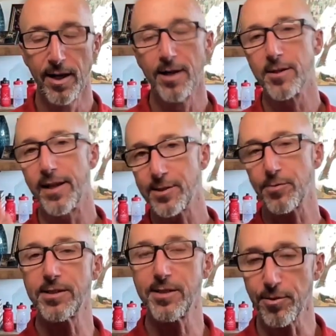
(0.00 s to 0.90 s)
So that's
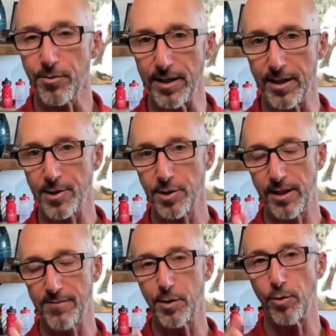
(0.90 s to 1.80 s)
reason three. It actually
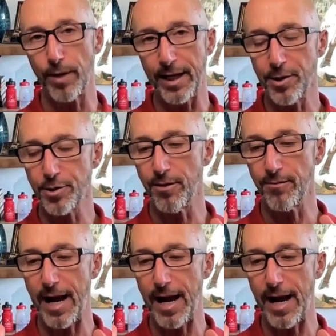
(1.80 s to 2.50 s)
gives you a range of